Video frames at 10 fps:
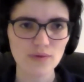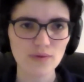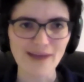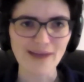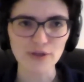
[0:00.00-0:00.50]

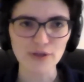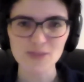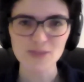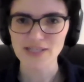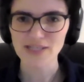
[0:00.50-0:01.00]
have a lot of
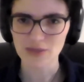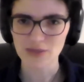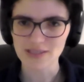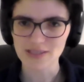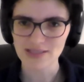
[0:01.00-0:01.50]
space to go
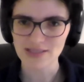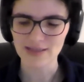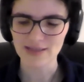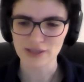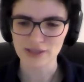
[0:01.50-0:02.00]
into
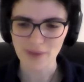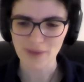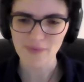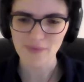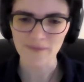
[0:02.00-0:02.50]
detail in the
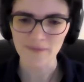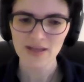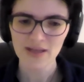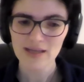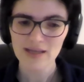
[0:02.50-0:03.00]
paper,
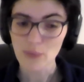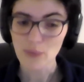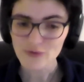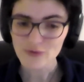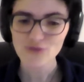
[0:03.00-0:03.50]
that
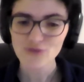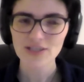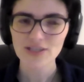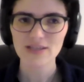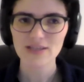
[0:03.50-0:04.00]
we've also
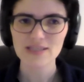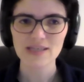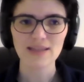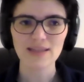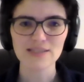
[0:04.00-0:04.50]
redone this
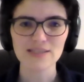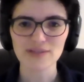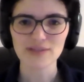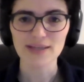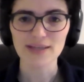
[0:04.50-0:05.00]
analysis for
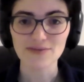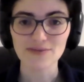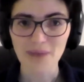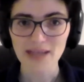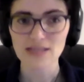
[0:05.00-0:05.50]
the case of
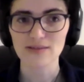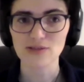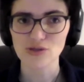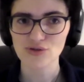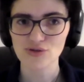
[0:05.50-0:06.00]
massless
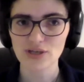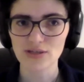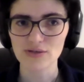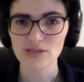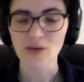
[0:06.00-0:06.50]

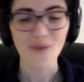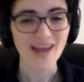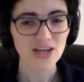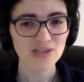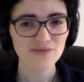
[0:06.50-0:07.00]
neutrinos, and we
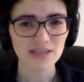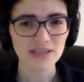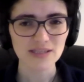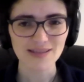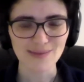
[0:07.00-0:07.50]
actually find the
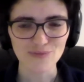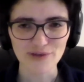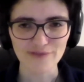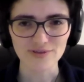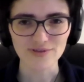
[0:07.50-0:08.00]
same
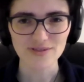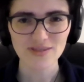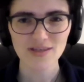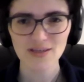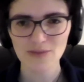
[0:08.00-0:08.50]
preference,
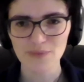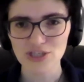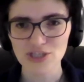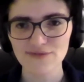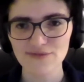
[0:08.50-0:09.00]
but
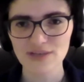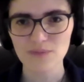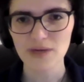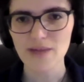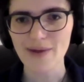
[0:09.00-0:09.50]
shifted
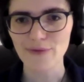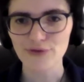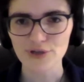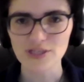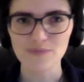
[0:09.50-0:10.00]
by about
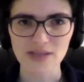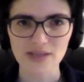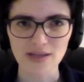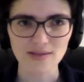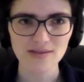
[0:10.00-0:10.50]

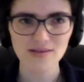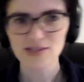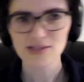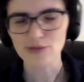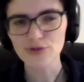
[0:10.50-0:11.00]
30%,
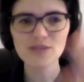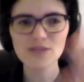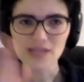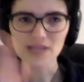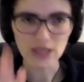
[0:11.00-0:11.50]
so
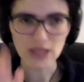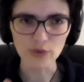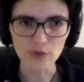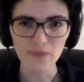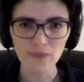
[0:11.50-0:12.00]
30%
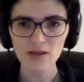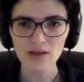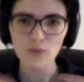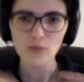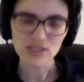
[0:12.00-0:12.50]
lower,
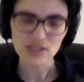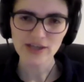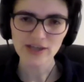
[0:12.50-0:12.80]
which is actually